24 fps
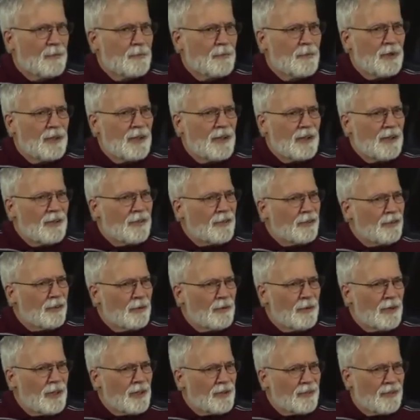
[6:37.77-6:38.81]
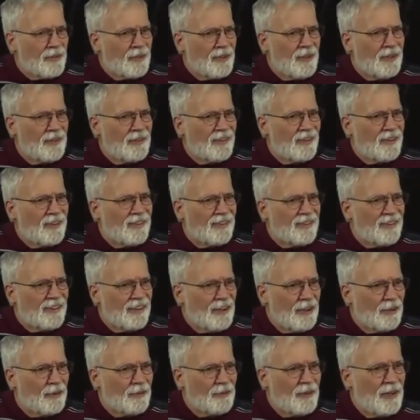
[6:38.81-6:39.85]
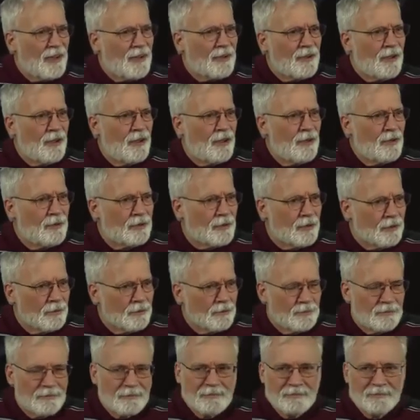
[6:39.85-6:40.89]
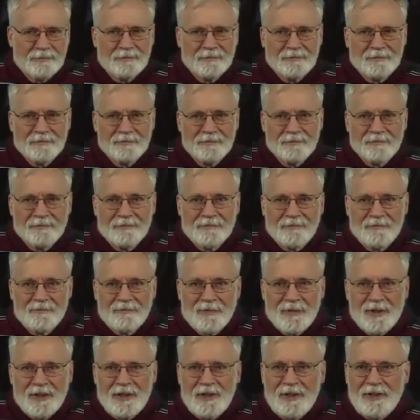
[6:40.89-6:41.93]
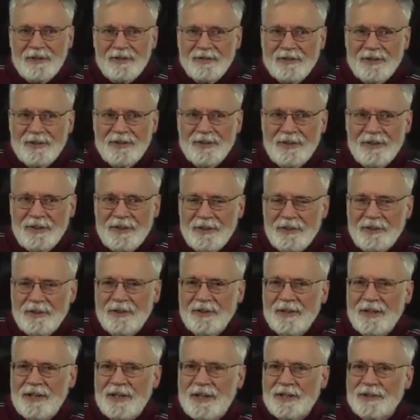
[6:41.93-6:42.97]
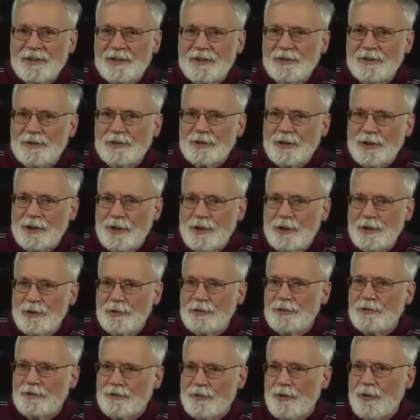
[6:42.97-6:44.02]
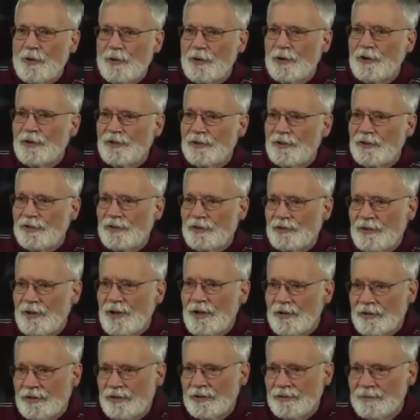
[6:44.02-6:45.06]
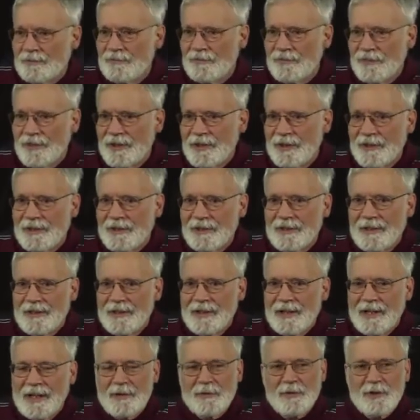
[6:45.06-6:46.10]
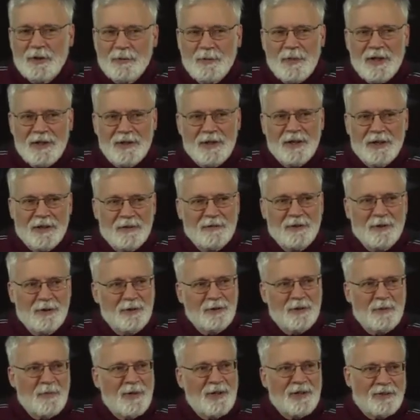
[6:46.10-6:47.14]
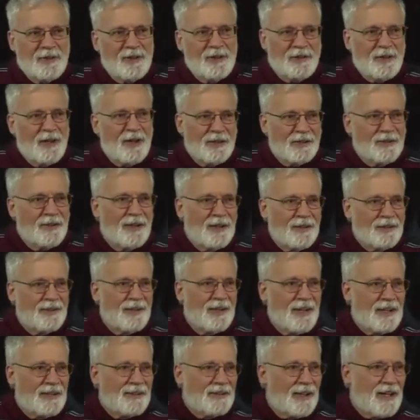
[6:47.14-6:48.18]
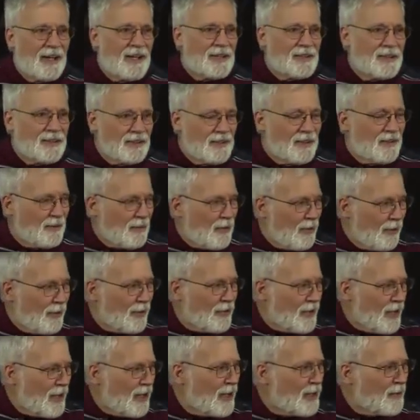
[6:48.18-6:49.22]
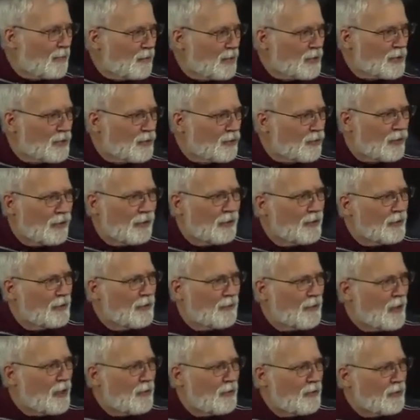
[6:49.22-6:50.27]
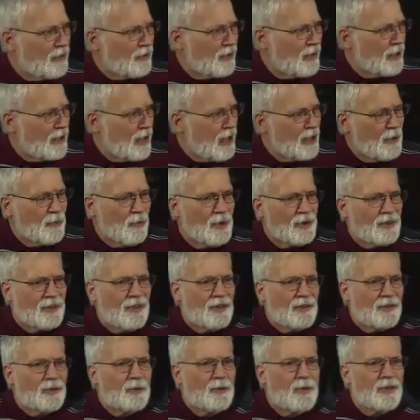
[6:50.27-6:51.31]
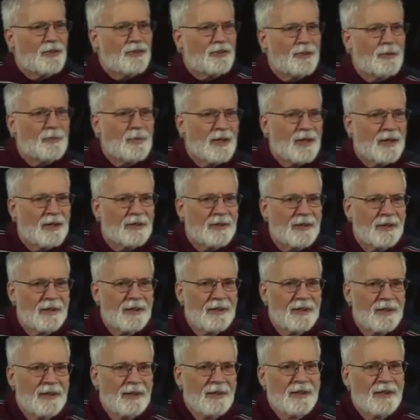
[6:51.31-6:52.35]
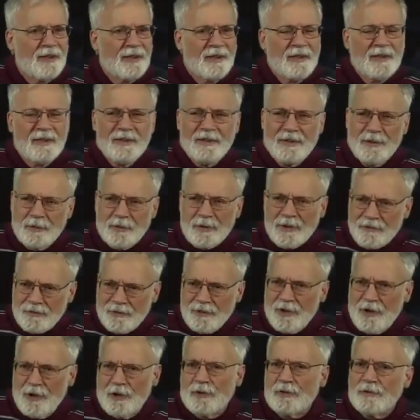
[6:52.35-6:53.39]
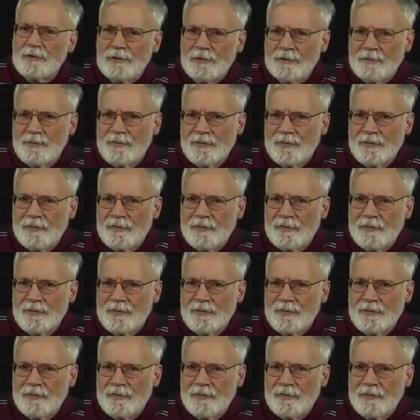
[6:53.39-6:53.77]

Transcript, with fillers: But SOS is itself a code. It is an international code for distress. I mean, you may not have known about the dot, dot, dot, dash, and all that, but you certainly, if I would have said, hey, what's SOS about? You would have known,